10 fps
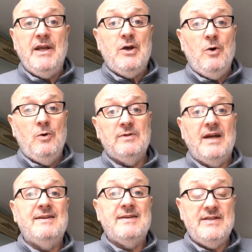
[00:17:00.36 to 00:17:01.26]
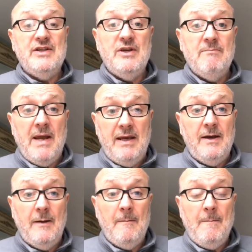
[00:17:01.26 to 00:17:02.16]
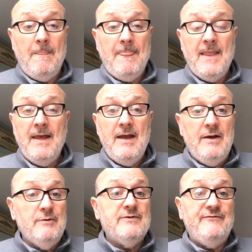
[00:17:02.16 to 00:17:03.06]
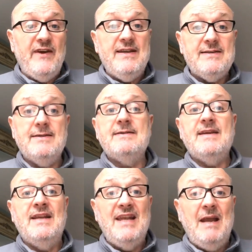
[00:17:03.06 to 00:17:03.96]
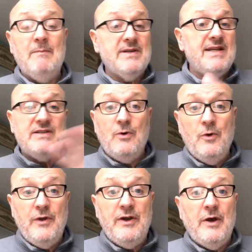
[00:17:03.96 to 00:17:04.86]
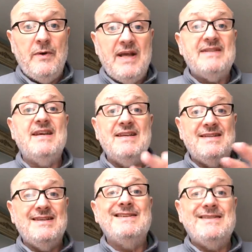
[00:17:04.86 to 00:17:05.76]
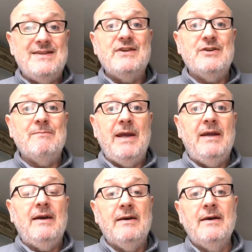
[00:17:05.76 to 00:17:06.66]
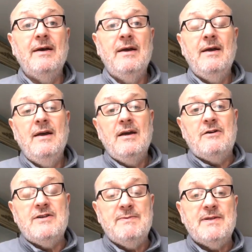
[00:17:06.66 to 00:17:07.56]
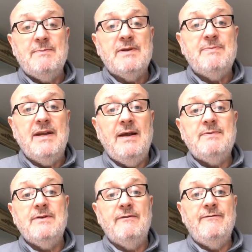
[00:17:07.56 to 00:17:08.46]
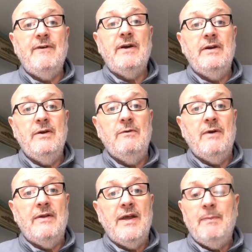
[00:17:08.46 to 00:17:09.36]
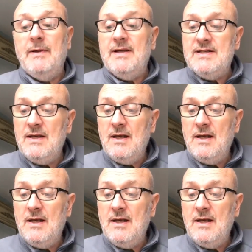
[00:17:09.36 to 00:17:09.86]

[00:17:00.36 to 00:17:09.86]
called a decision maker who is faceless and nameless. That's all they're known as, is a decision maker. Christmas must be an absolute fucking hoot around their place.